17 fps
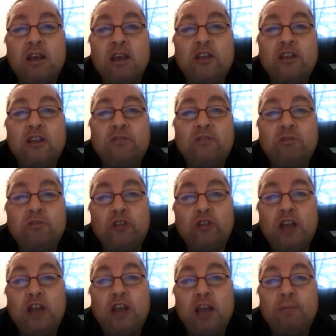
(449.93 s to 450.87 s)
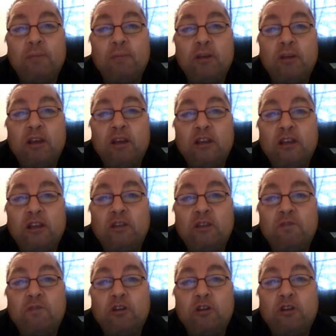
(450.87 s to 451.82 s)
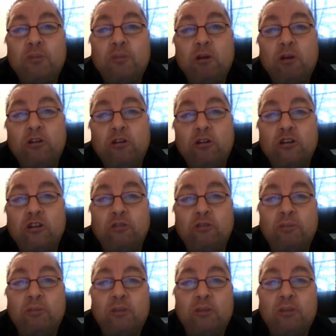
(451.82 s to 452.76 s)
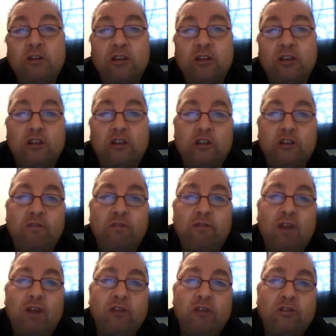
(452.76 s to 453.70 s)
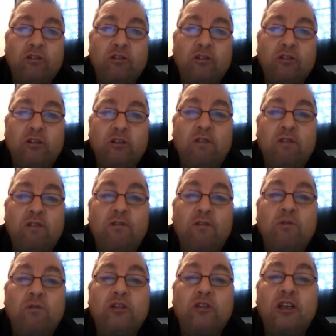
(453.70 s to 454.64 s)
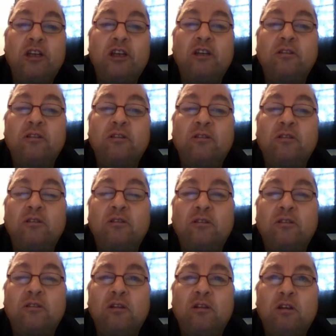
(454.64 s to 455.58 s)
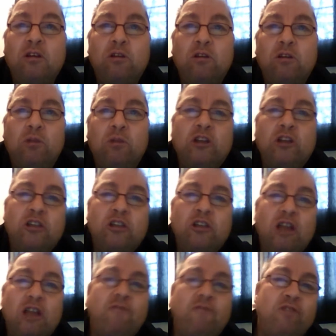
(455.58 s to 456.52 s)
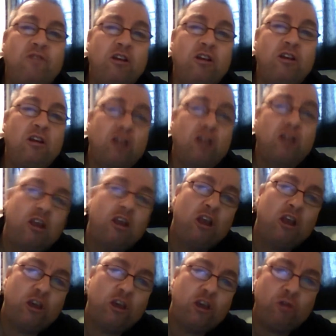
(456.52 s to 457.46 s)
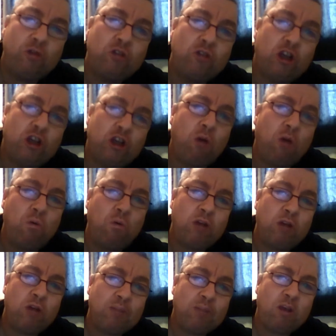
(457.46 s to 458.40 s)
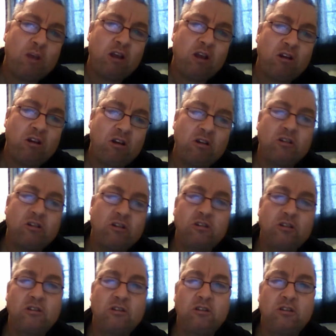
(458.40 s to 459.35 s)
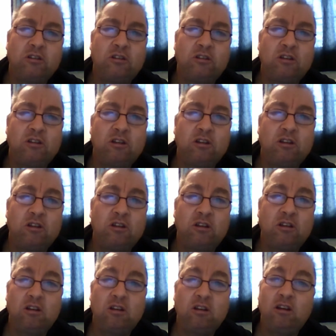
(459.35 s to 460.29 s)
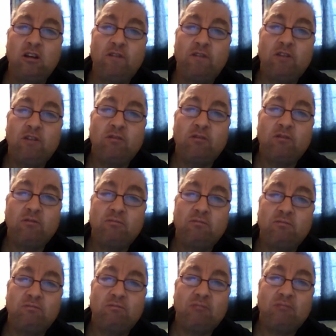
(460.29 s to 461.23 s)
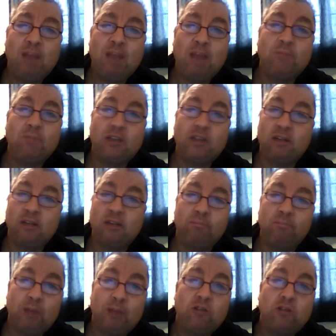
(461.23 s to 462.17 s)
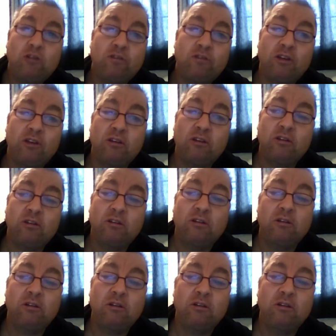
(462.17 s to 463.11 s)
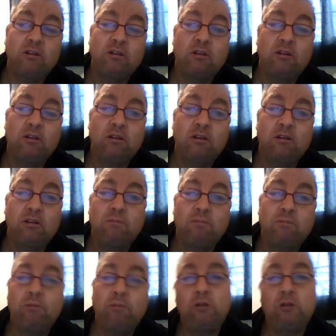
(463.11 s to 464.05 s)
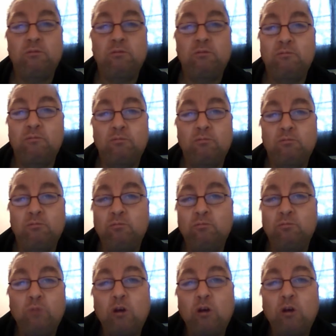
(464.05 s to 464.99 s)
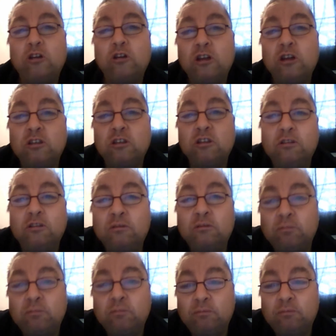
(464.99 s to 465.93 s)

It's a real shame, as I've not spoken to him since 2014, which has left a huge hole in my heart. Feel empty because of it. But what could I do?